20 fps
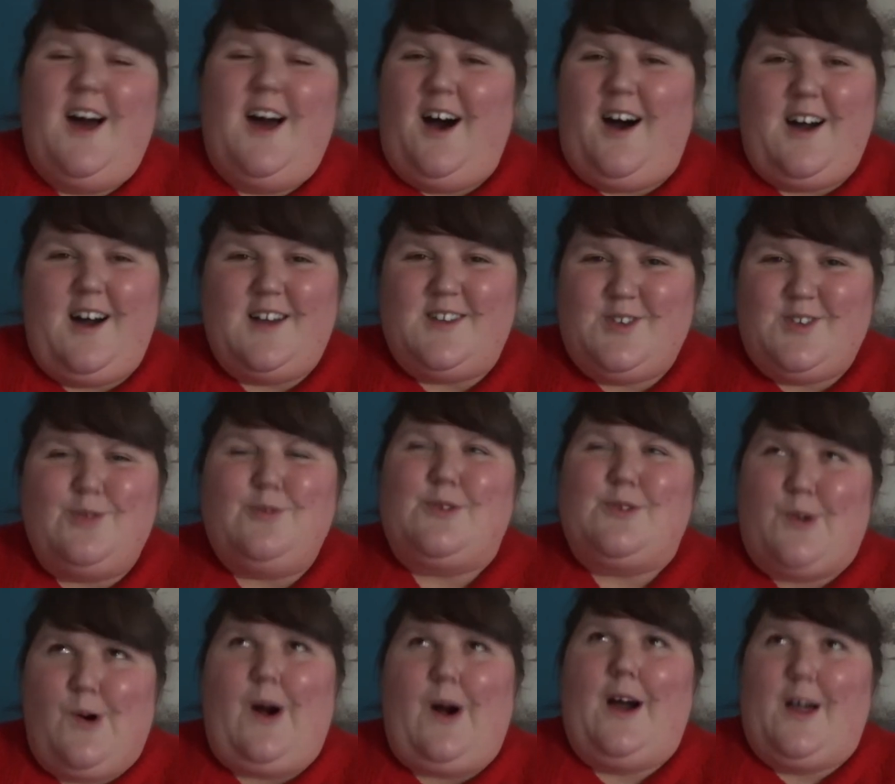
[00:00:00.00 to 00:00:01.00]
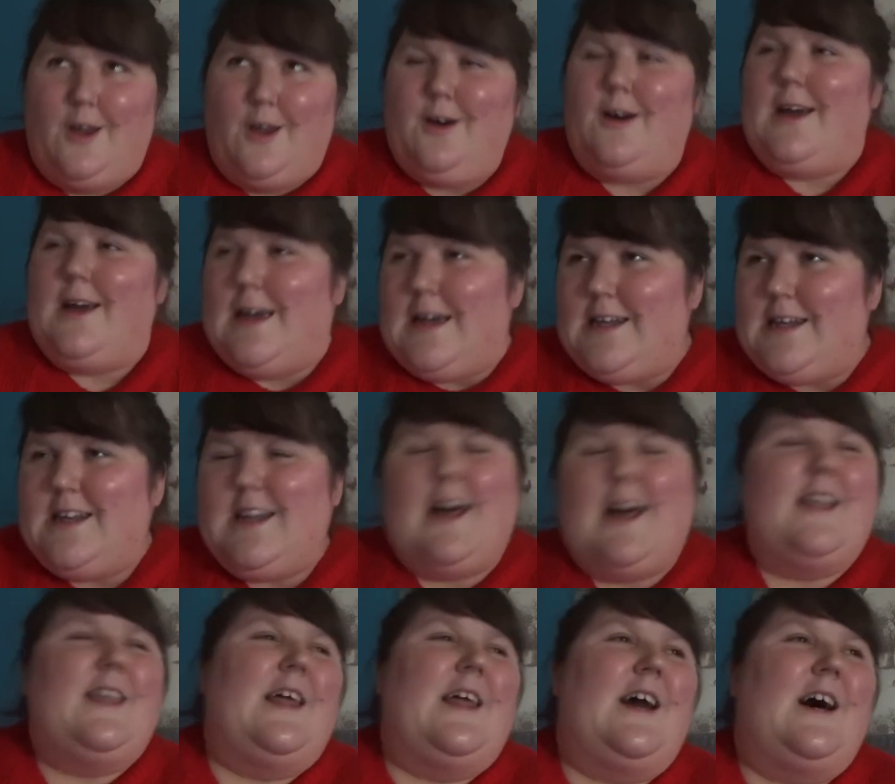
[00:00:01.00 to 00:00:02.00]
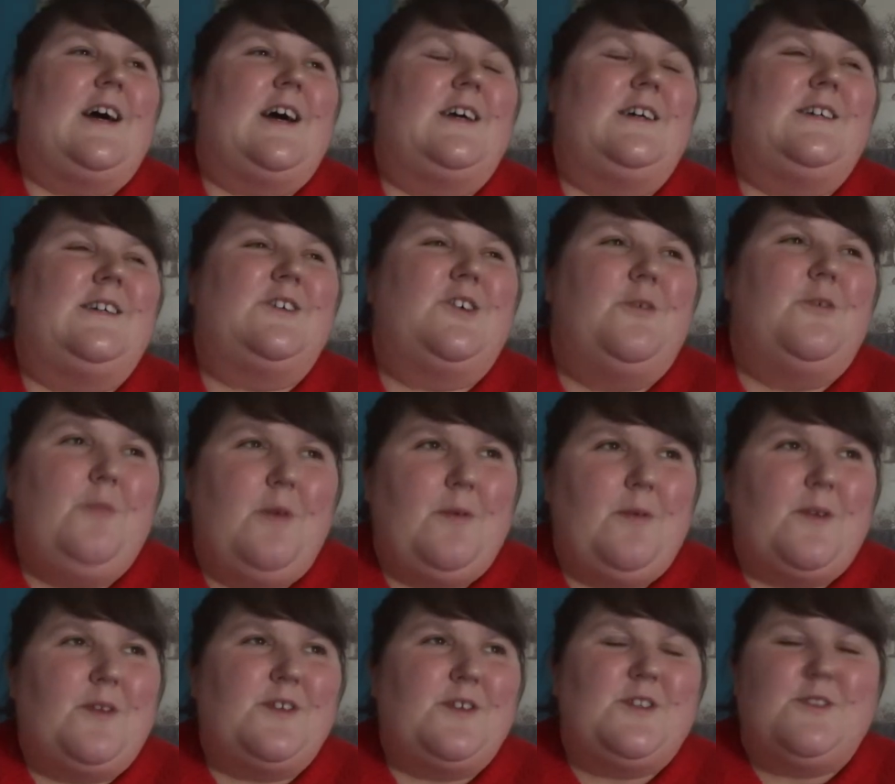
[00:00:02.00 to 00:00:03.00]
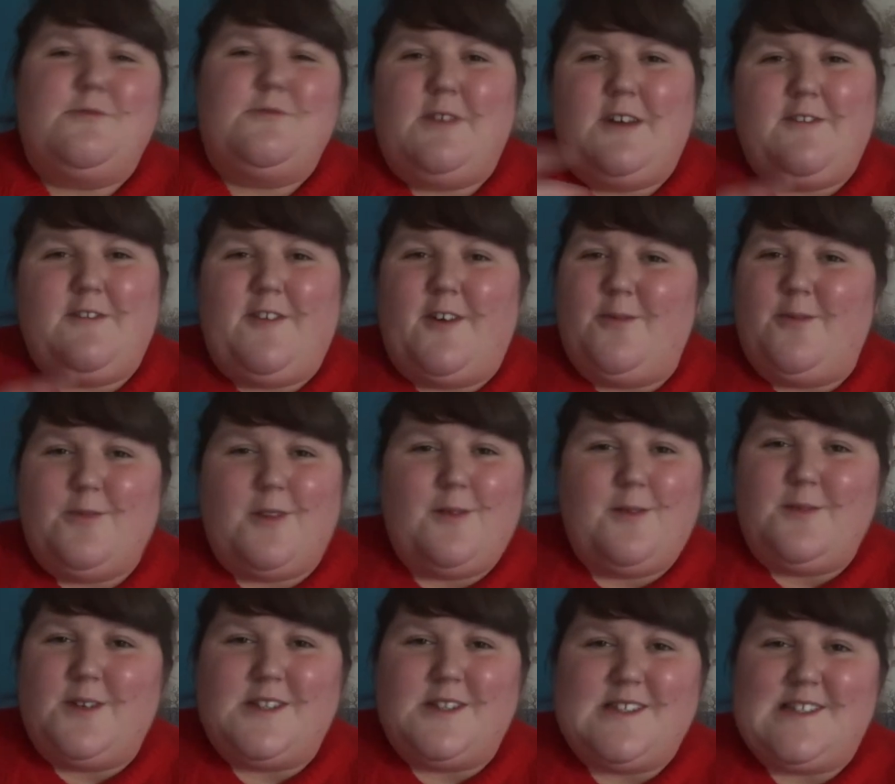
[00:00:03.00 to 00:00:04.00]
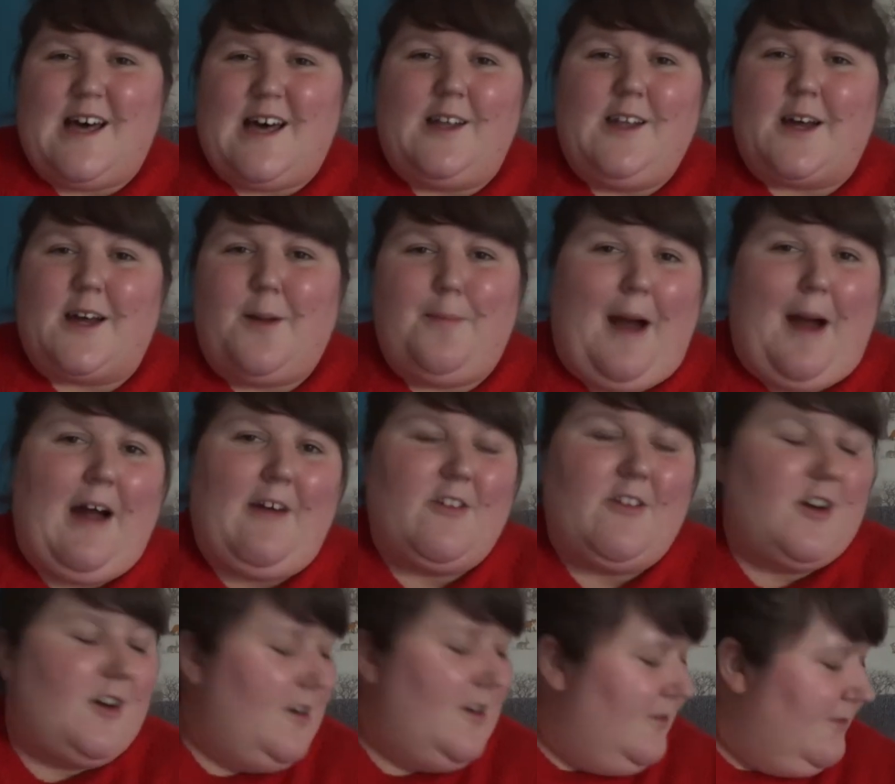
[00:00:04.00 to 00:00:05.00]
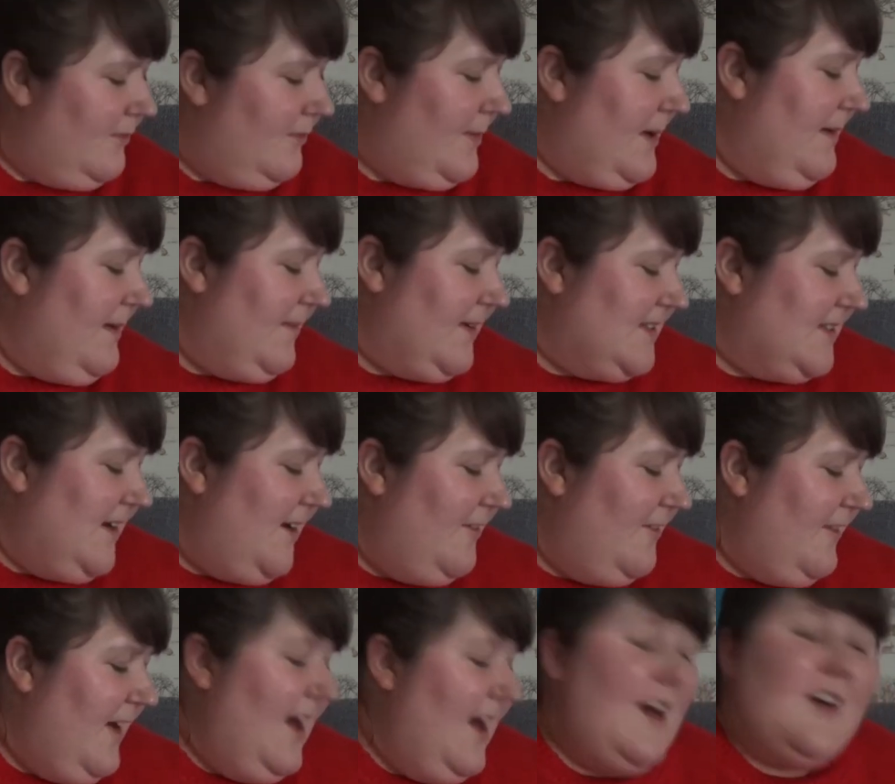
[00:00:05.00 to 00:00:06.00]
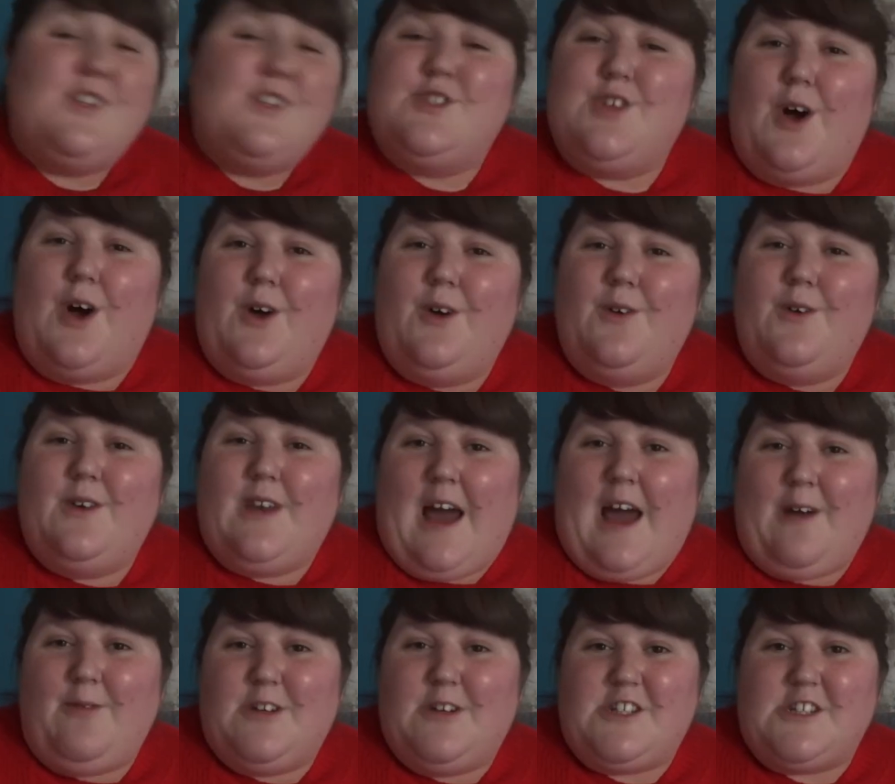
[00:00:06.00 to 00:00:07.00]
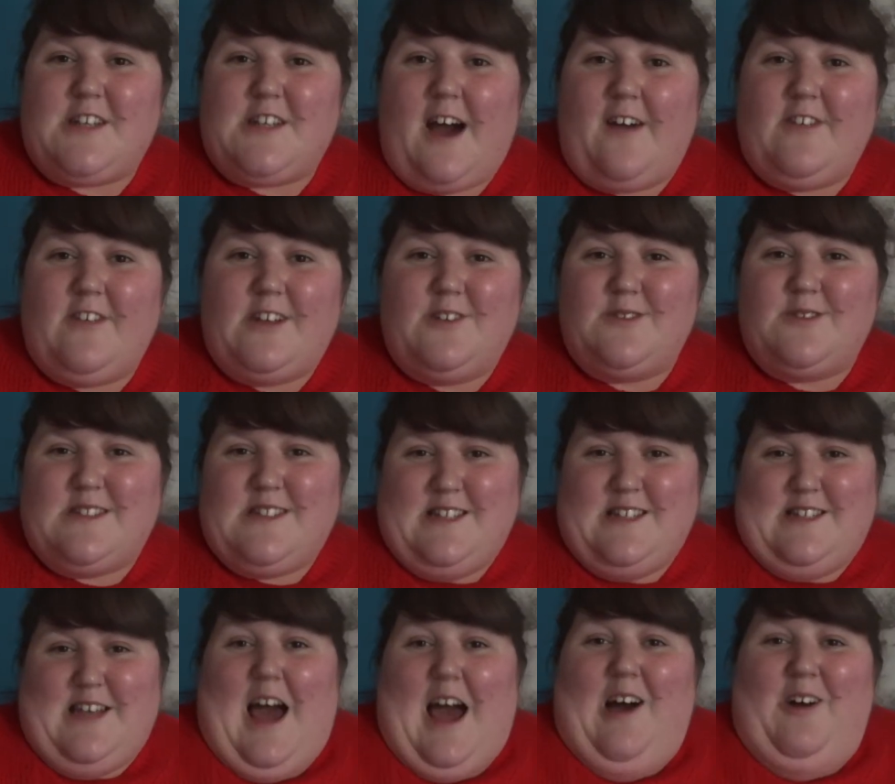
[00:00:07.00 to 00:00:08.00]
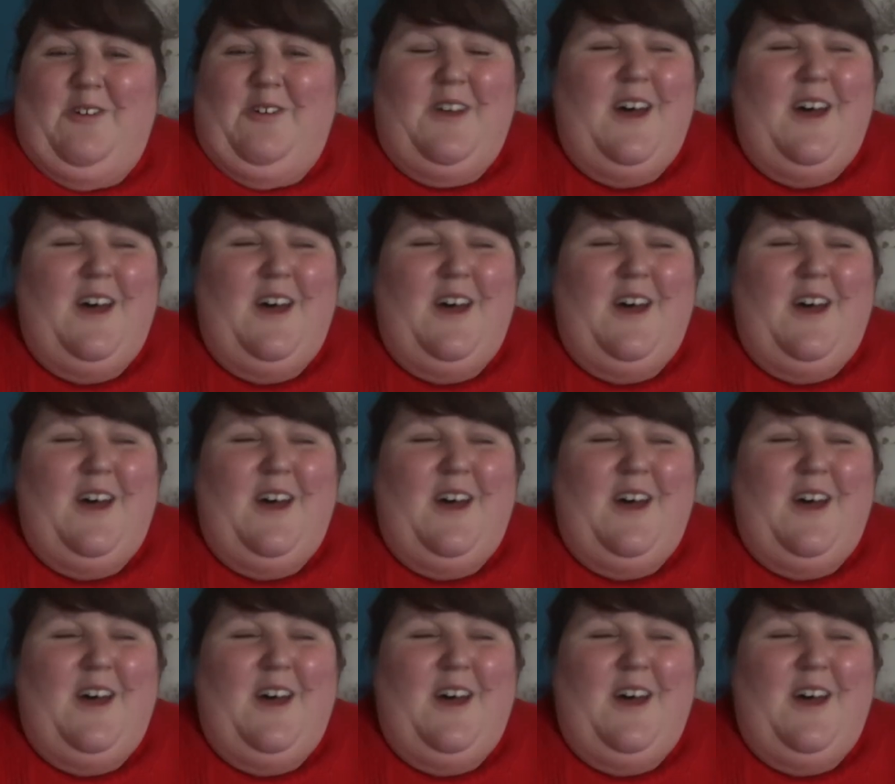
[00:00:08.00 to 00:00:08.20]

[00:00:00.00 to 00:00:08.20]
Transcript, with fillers: I talked quite a lot in and then I couldn't be bothered to refilm them and sound like a parrot and repeat myself. So now we just have a little sit down